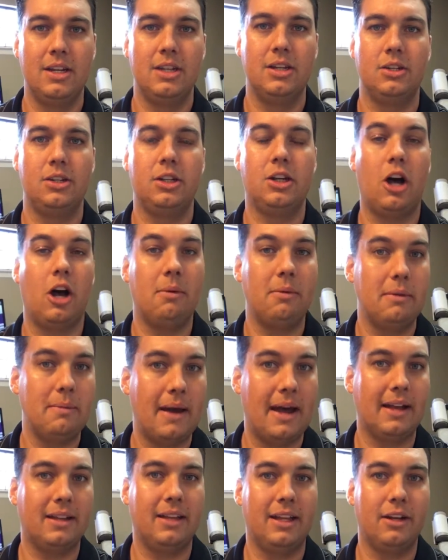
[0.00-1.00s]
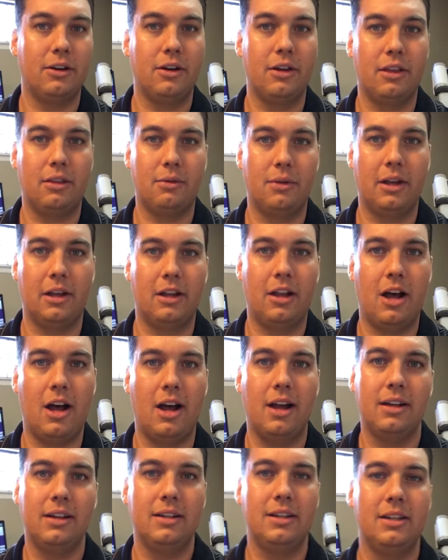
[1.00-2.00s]
She called me back later at 3
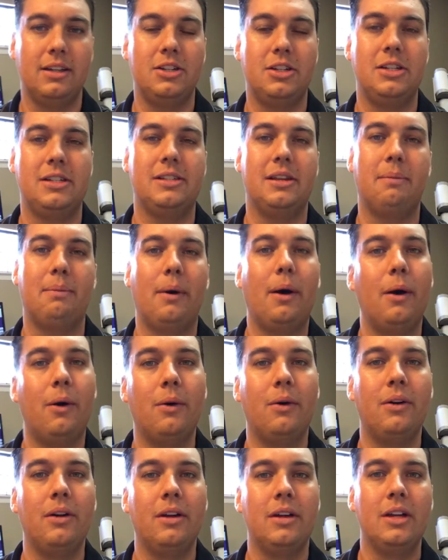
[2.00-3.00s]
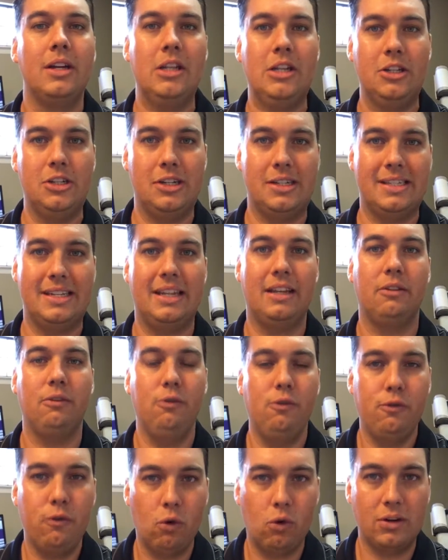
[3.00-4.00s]
o'clock, and she said, Bo, she's eaten
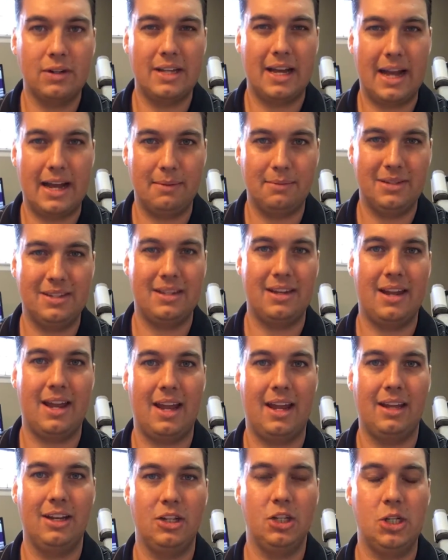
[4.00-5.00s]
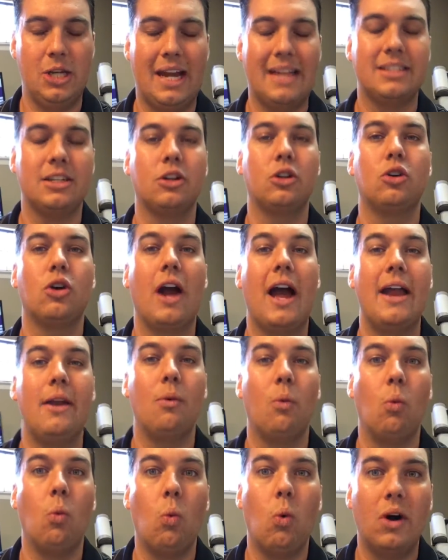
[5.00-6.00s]
4 times today. She hasn't
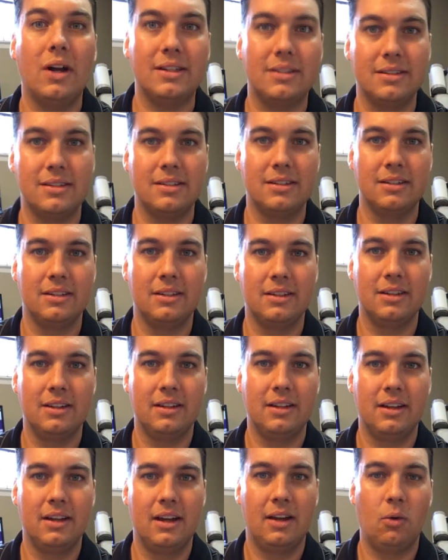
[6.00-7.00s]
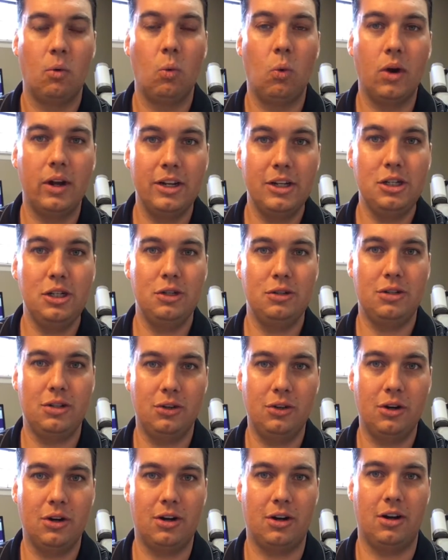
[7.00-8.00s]
cried once. What did you
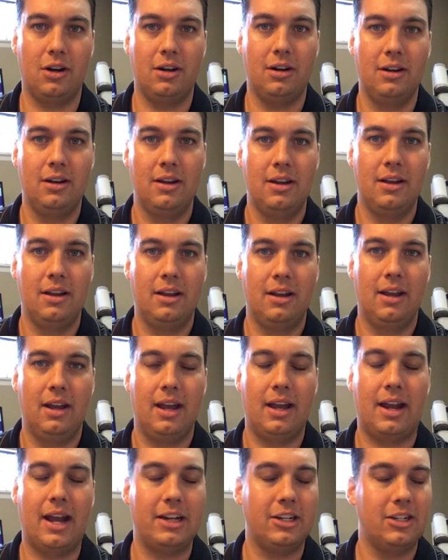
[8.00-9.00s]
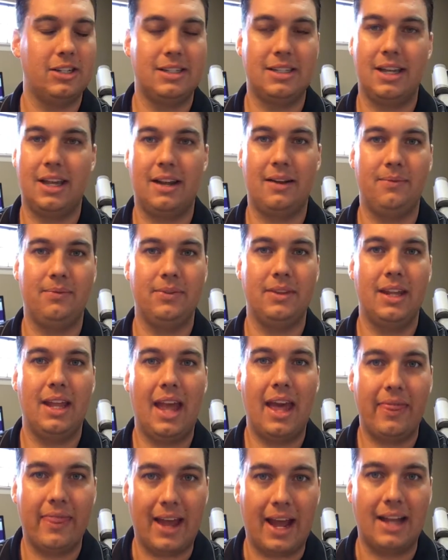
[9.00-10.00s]
do to her? And I just said,
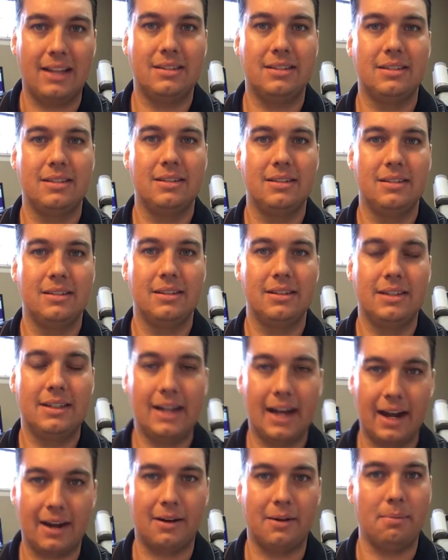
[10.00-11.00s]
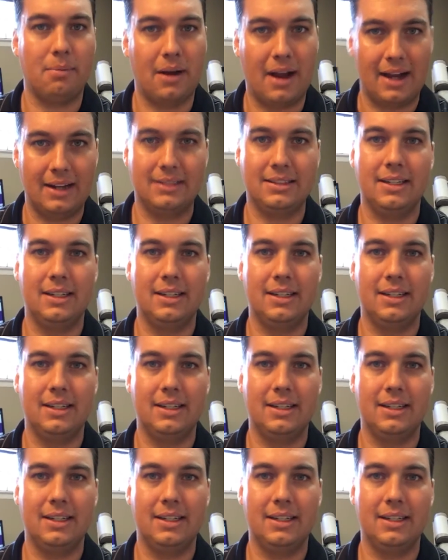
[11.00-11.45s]
that's chiropractic.